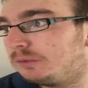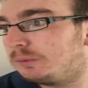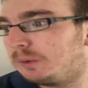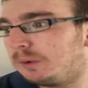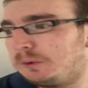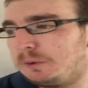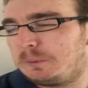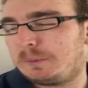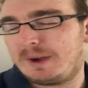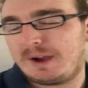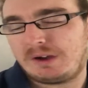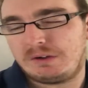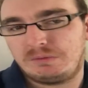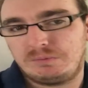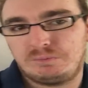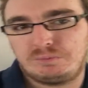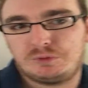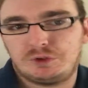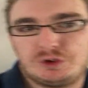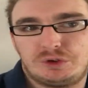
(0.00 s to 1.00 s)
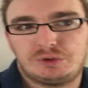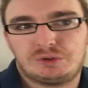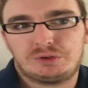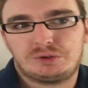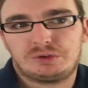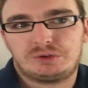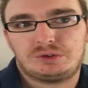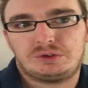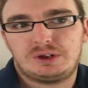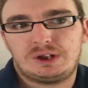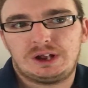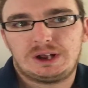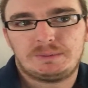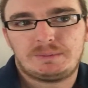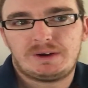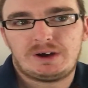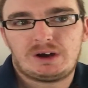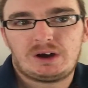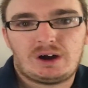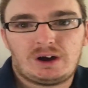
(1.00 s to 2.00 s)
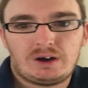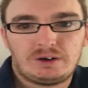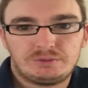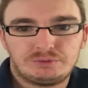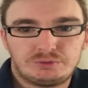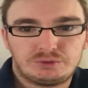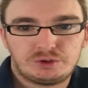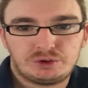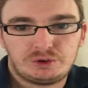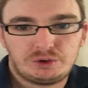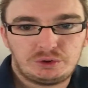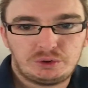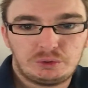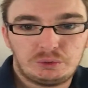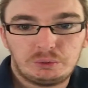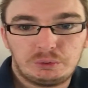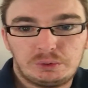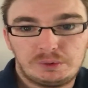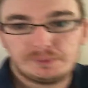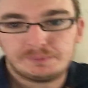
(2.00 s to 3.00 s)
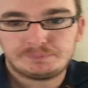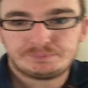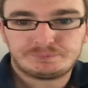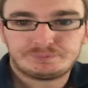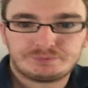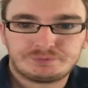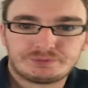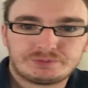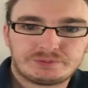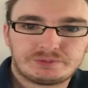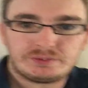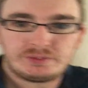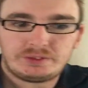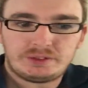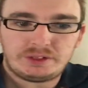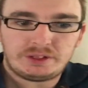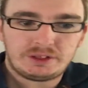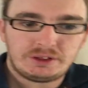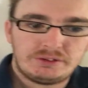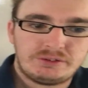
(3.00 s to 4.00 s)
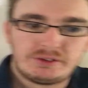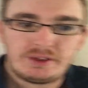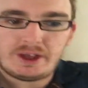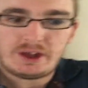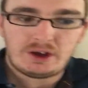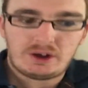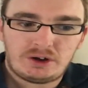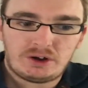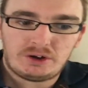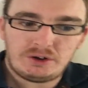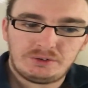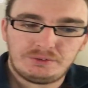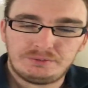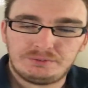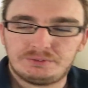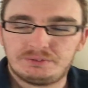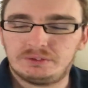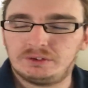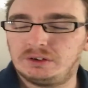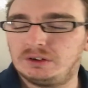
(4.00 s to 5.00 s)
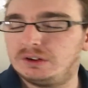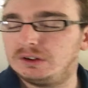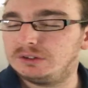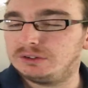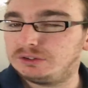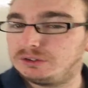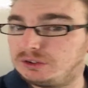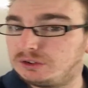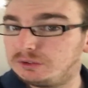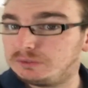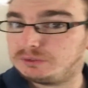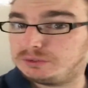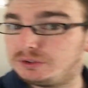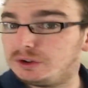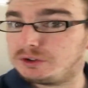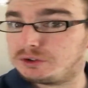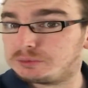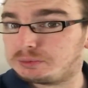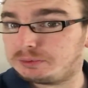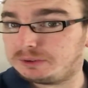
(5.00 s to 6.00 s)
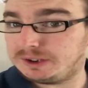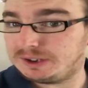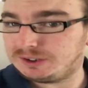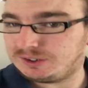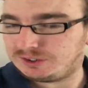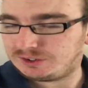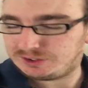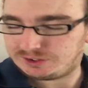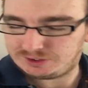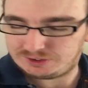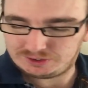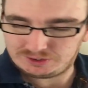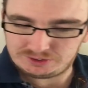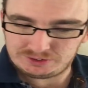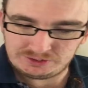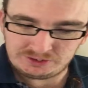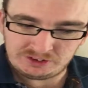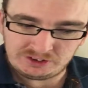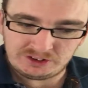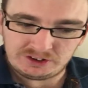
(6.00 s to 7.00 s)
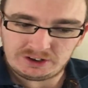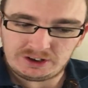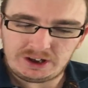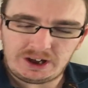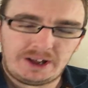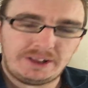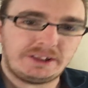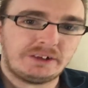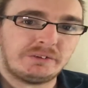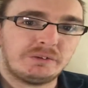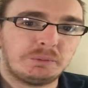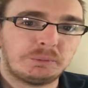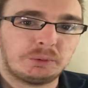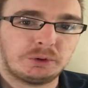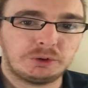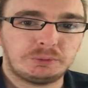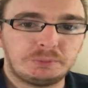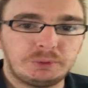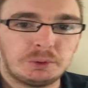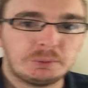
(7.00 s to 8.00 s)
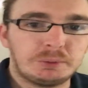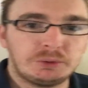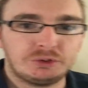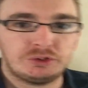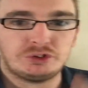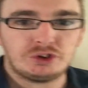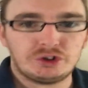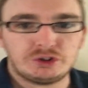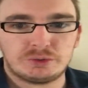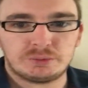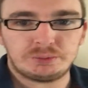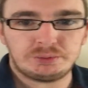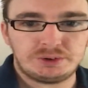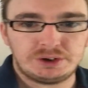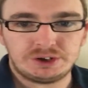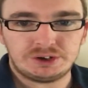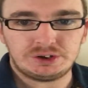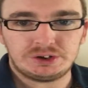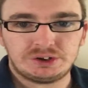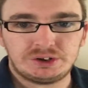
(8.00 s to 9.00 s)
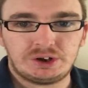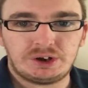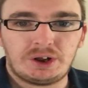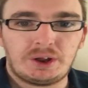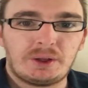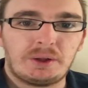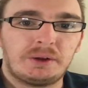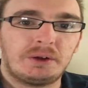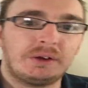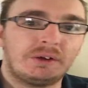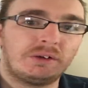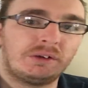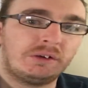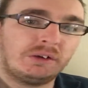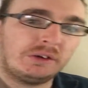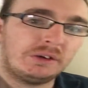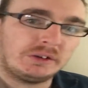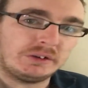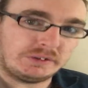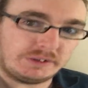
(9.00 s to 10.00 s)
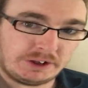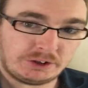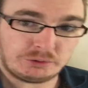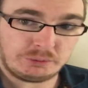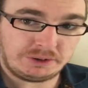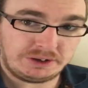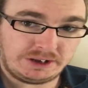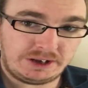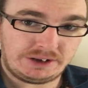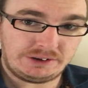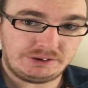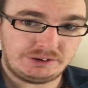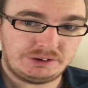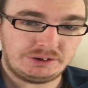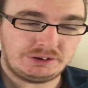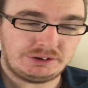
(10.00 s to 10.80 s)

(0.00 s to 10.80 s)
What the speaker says: probably about half two, set off to go up Stocksbridge, and I will supposed to be up at Stocksbridge last weekend.